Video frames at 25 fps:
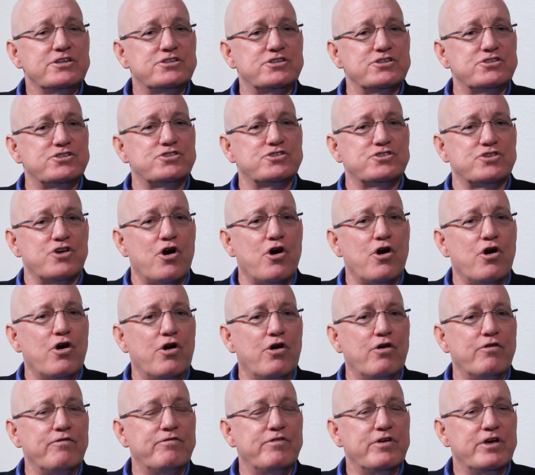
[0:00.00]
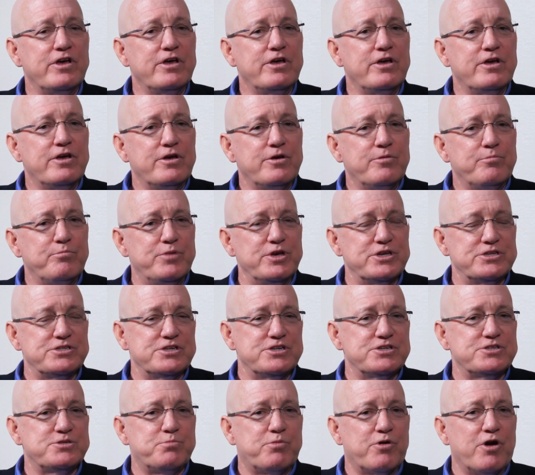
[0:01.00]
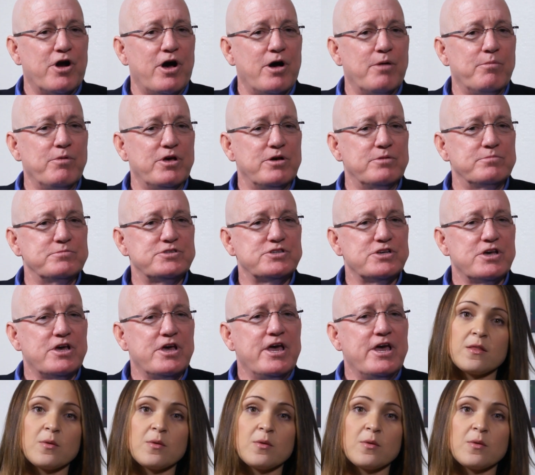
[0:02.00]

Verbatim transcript: to solve business problems.